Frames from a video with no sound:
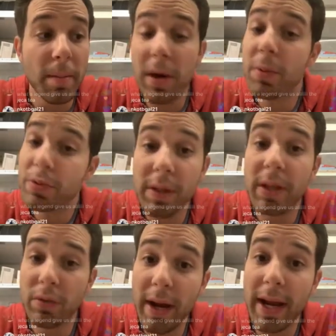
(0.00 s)
But it was
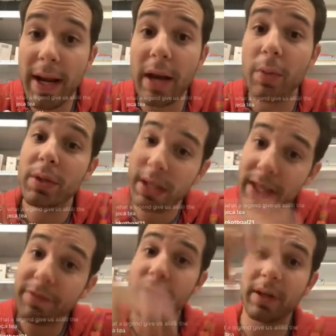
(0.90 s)
really great, and it was
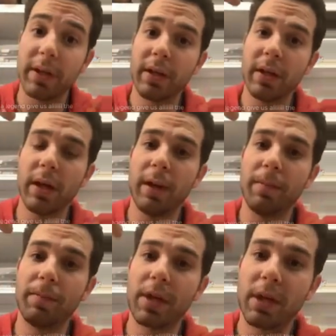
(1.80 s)
lifted
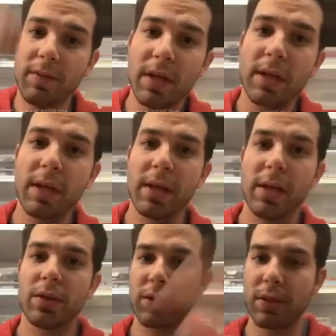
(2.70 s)

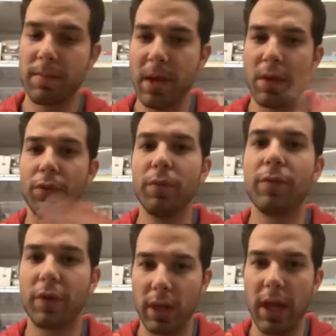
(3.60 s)
conveniently just to make
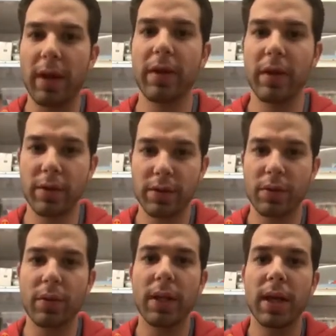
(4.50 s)
room for a lot of the other
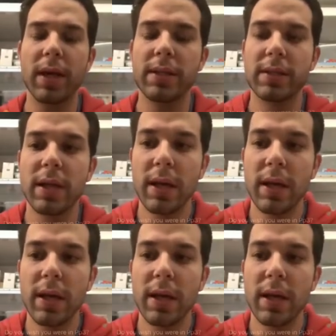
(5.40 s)
storylines.